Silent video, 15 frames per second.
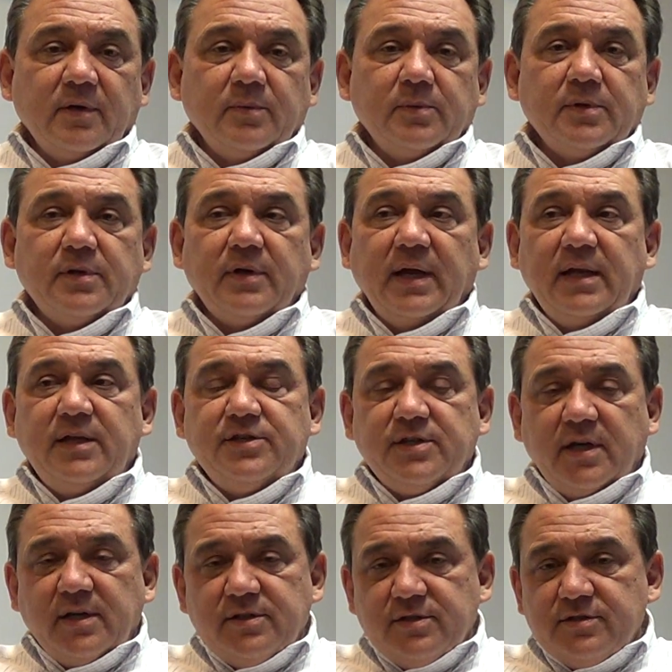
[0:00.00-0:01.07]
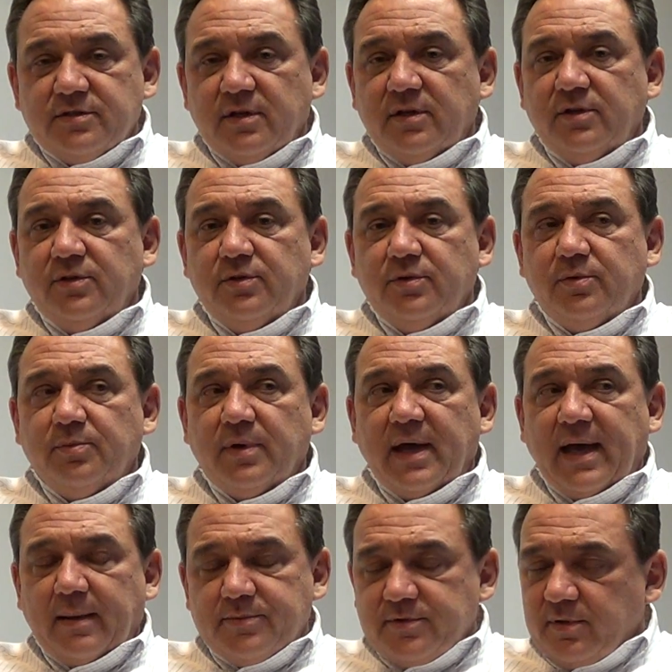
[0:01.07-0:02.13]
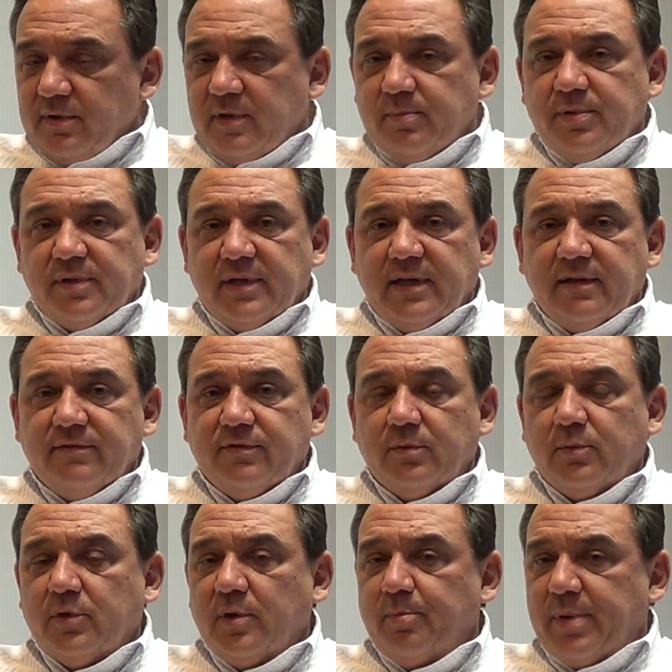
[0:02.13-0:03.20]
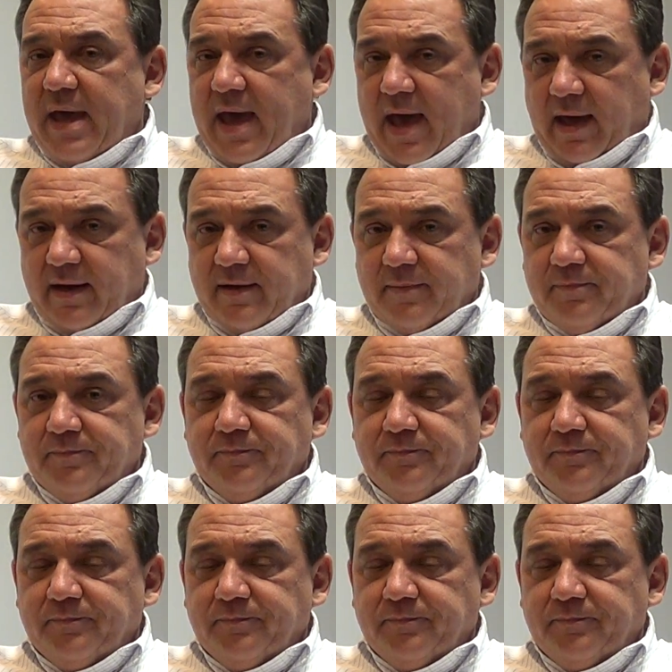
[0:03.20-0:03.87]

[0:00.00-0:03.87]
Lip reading: Were there any changes that you absolutely believe were bad?